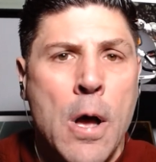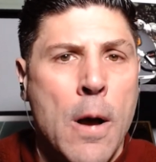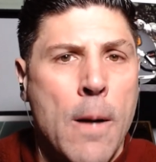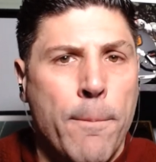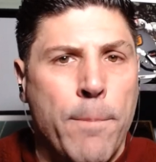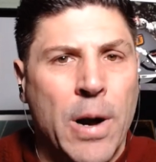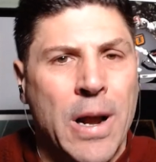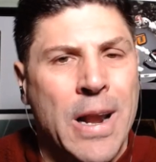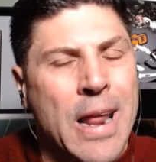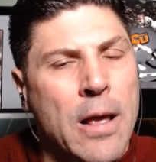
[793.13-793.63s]

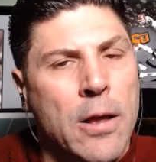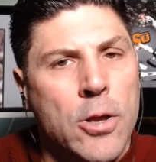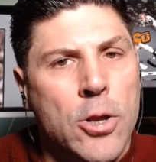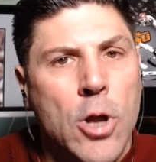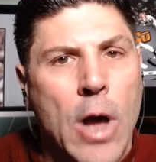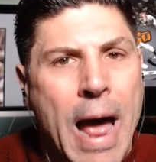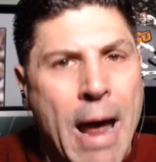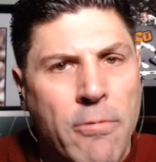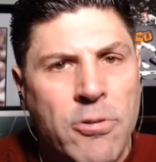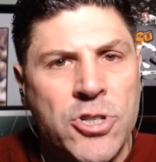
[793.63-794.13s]
but
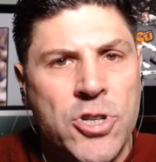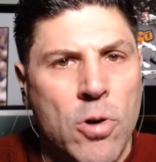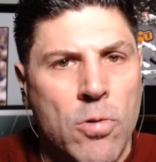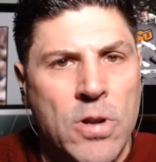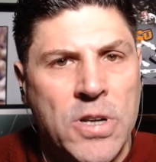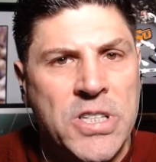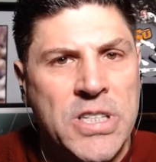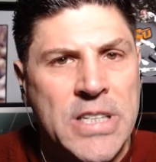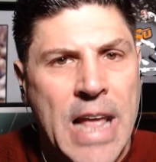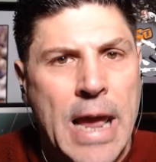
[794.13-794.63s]
Arizona
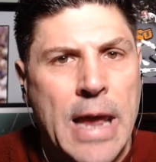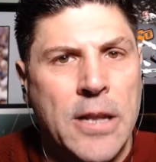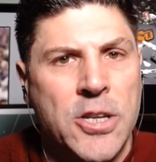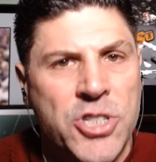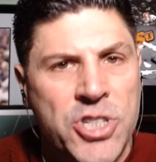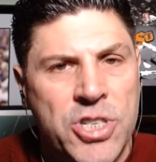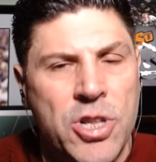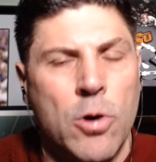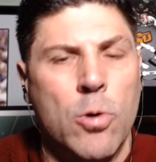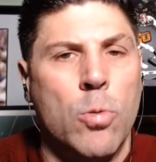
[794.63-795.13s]
State
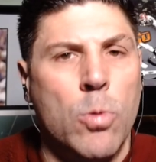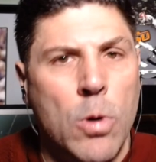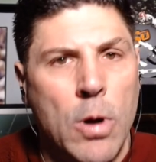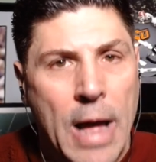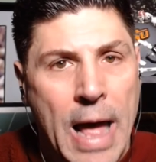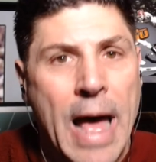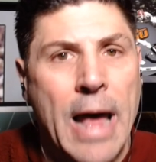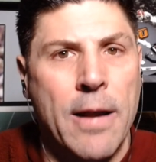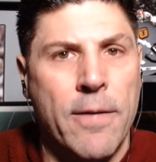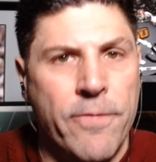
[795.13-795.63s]
still
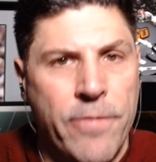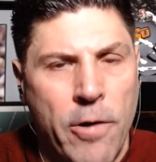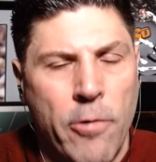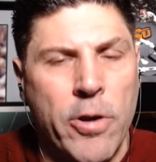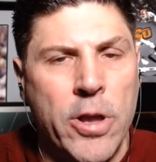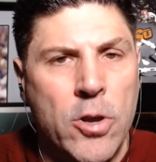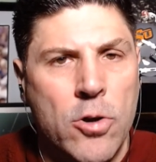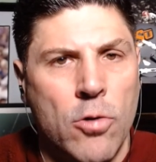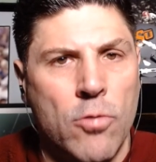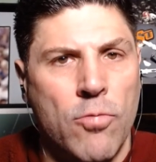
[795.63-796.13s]
had a very
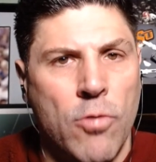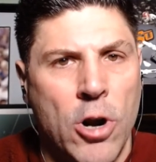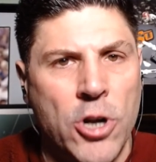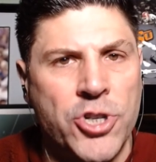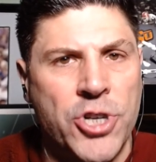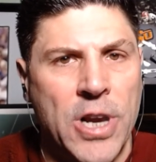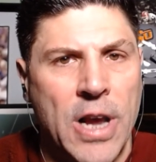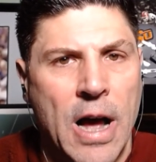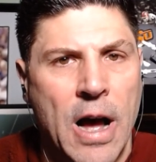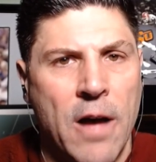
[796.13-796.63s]
good
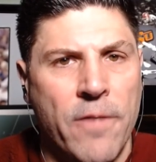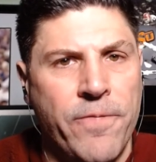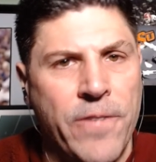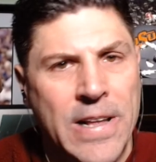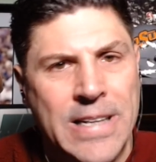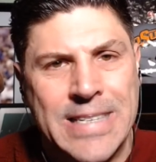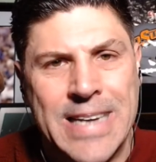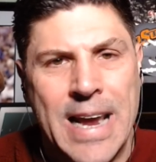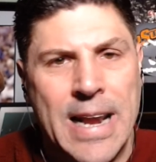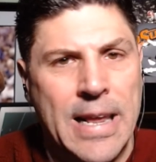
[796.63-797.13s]
rushing
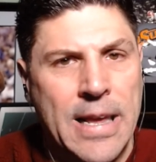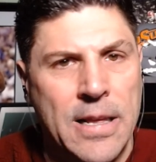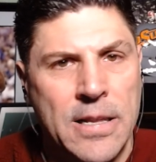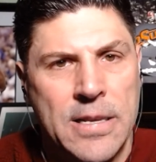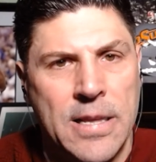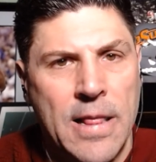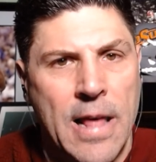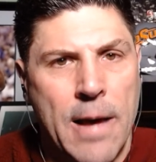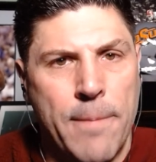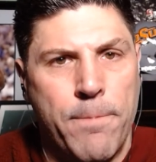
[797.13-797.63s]
offense heading
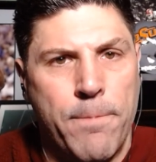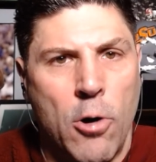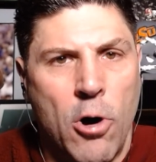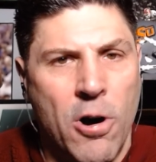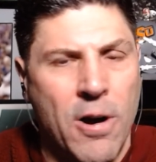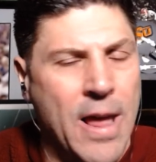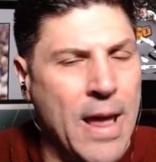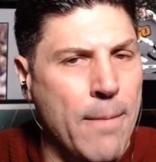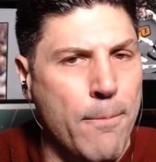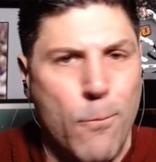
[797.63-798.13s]
into that
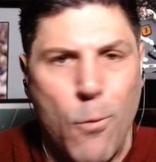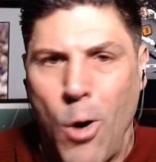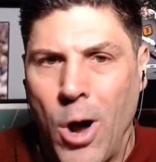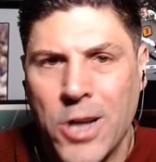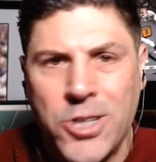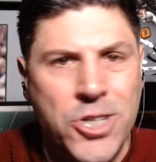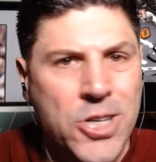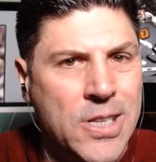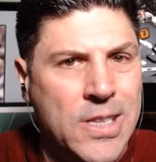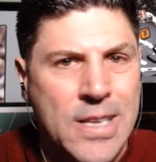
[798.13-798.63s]
ballgame.
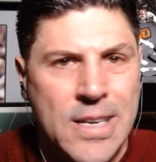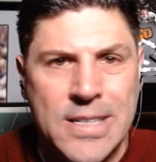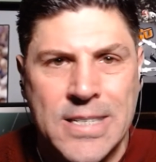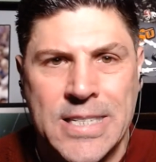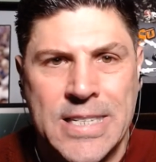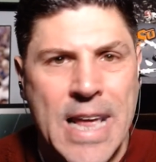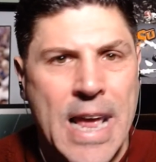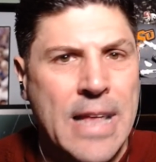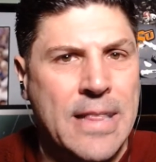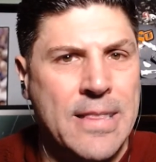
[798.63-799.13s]
Washington
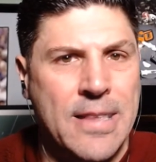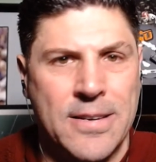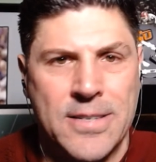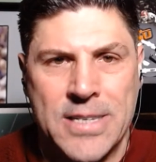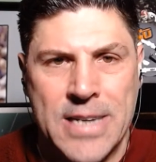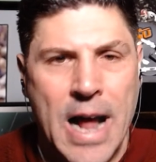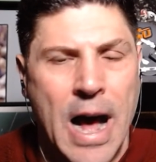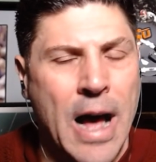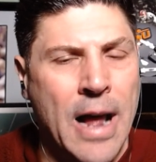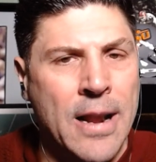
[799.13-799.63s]
State does
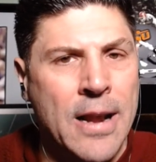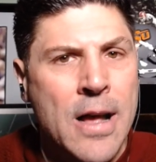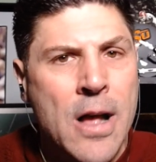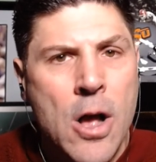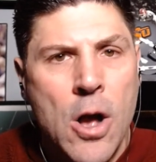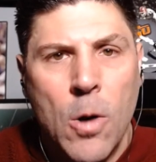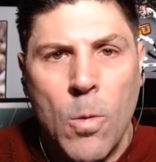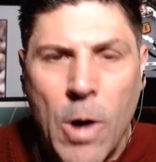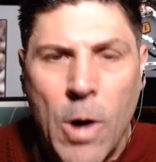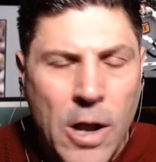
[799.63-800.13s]
not.
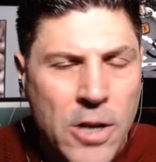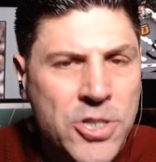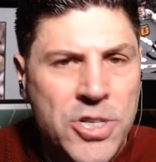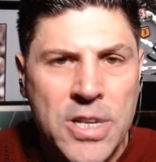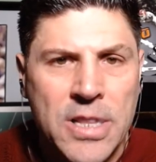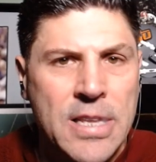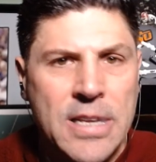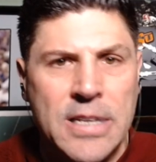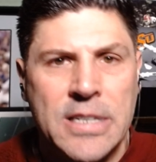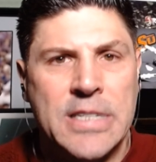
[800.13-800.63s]

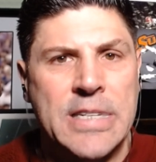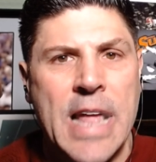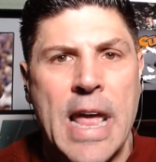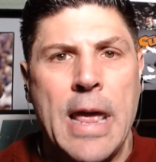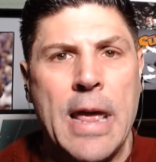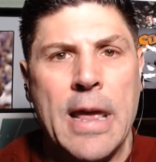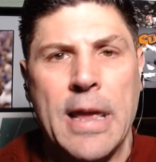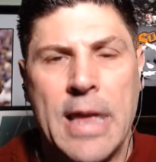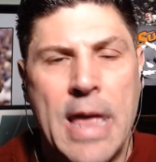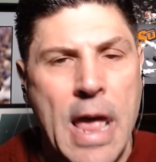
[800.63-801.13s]
Washington
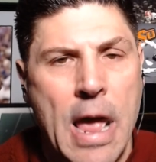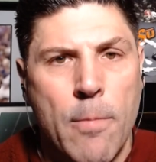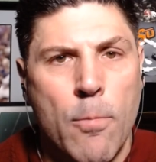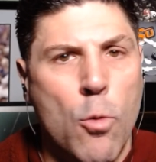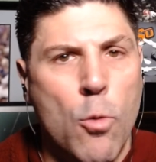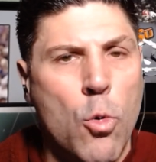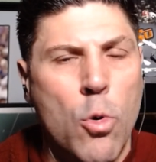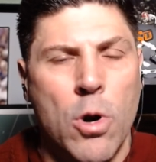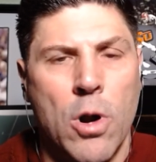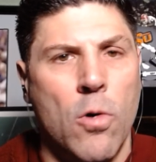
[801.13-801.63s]
State and Cam
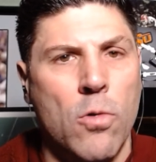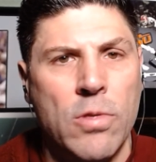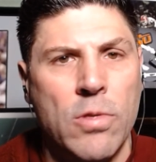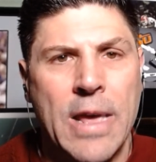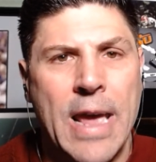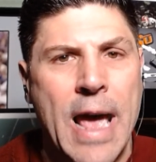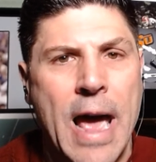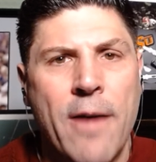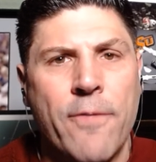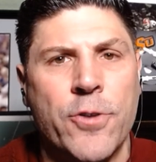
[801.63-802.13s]
Ward only
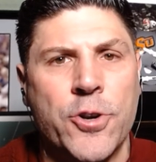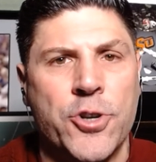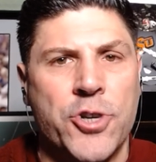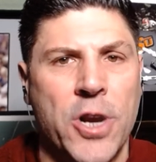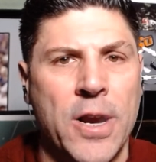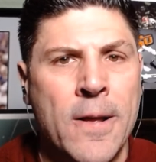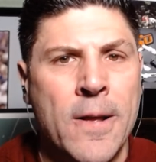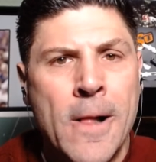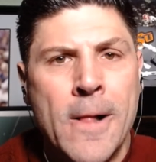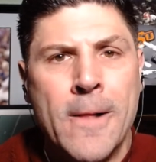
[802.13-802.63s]

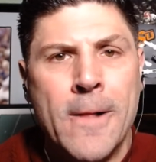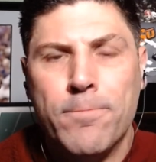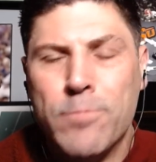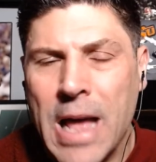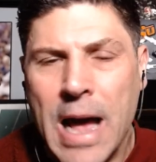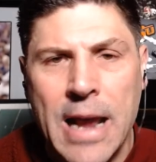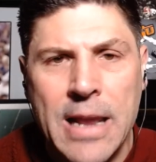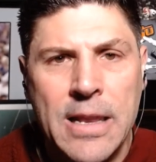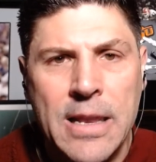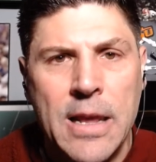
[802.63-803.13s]
averaging
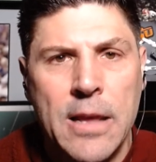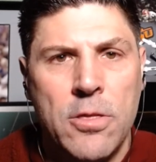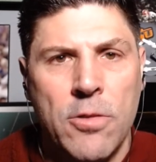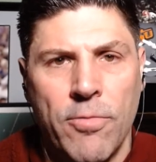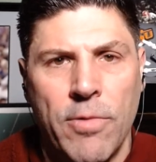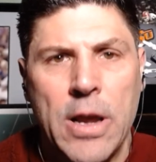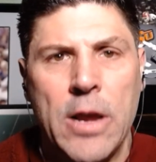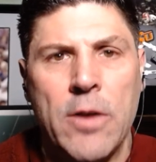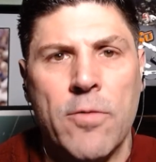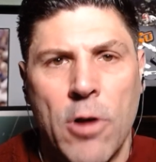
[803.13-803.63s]

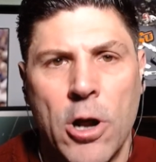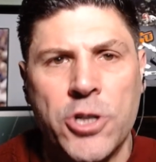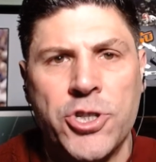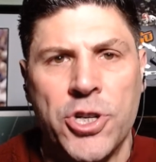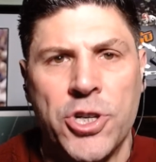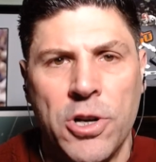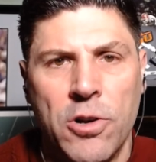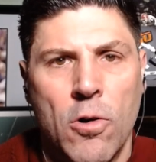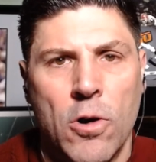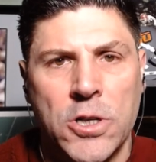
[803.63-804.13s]
93
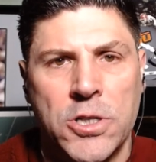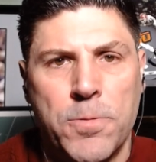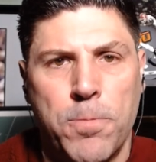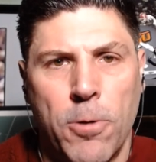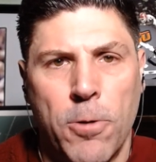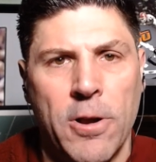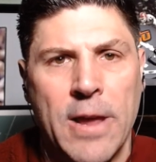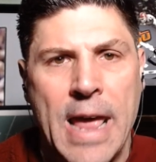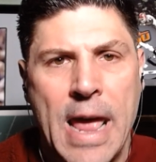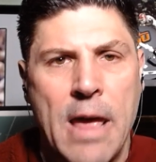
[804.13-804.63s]
rushing yards
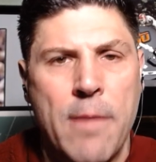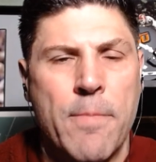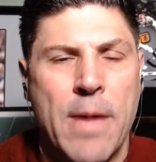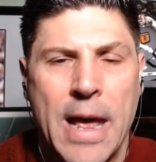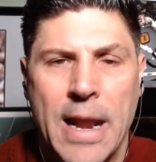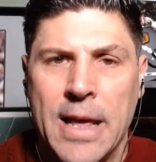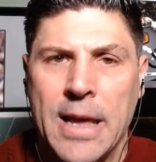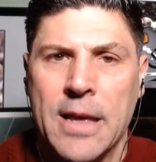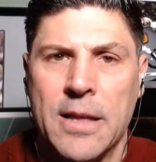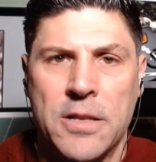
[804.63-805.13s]
per game
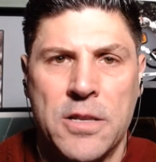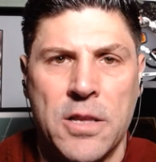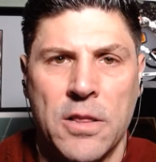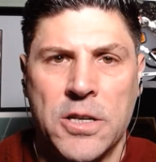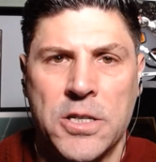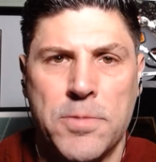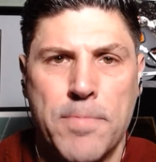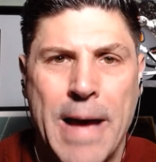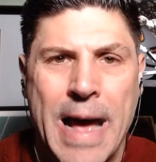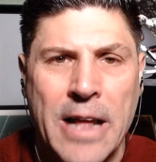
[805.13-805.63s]
heading into
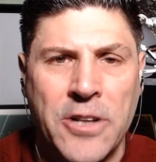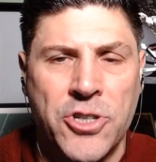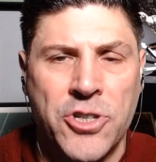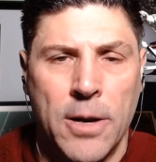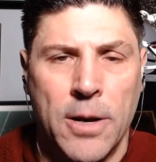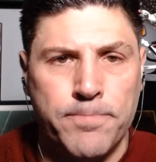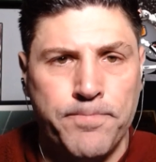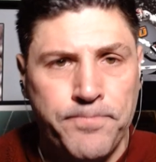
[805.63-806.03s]
this matchup.